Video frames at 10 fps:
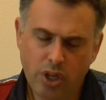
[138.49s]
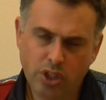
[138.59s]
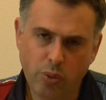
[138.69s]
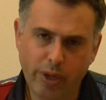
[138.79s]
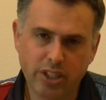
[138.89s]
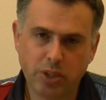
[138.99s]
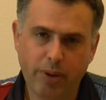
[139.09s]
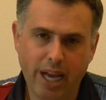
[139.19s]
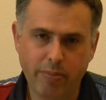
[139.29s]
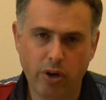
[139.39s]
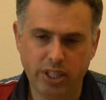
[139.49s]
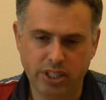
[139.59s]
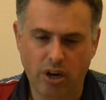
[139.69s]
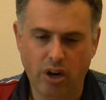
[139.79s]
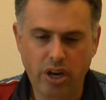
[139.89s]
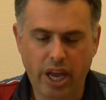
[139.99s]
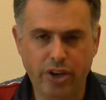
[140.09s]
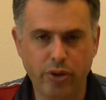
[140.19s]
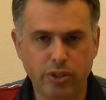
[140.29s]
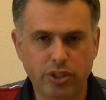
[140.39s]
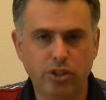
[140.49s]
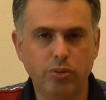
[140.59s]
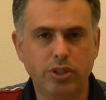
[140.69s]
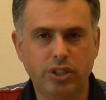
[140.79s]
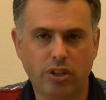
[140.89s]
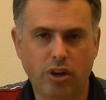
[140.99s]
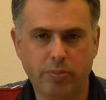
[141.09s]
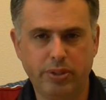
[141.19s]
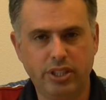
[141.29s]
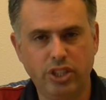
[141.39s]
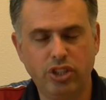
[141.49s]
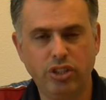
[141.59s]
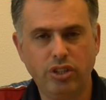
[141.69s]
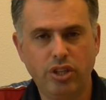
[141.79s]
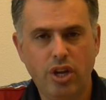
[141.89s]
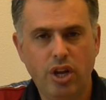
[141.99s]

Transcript: So when the Spy Mode is on and you assume the start position,